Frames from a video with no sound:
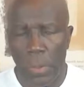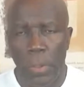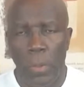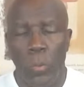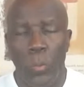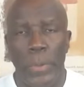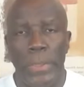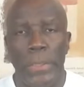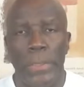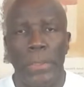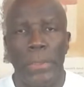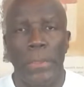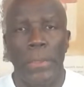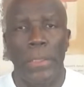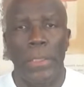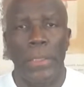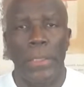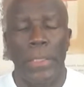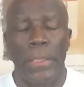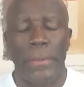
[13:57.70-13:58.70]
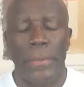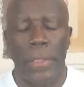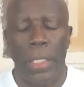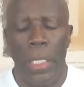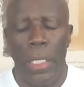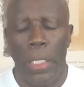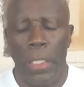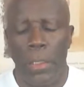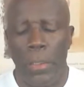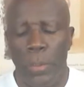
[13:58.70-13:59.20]
We
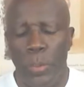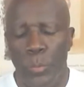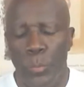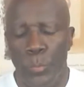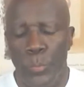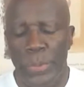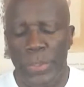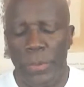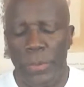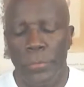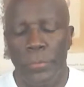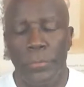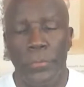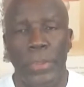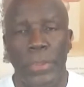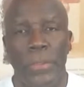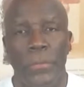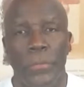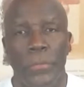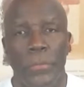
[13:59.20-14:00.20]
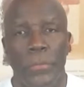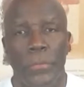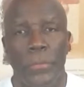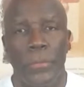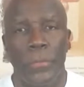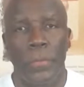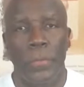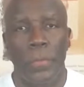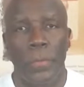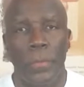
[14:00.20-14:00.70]
cannot be friends.
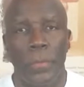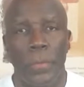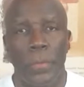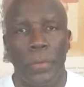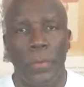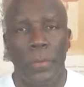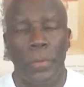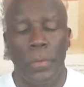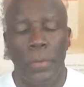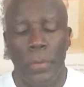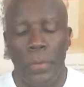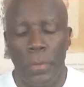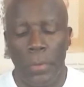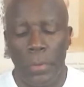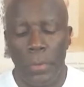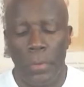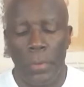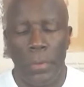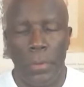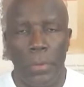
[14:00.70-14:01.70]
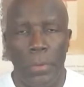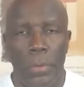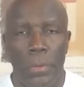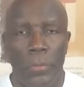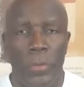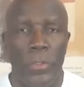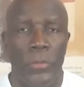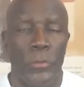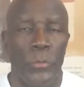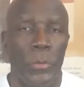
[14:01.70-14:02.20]

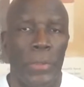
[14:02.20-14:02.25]
Did you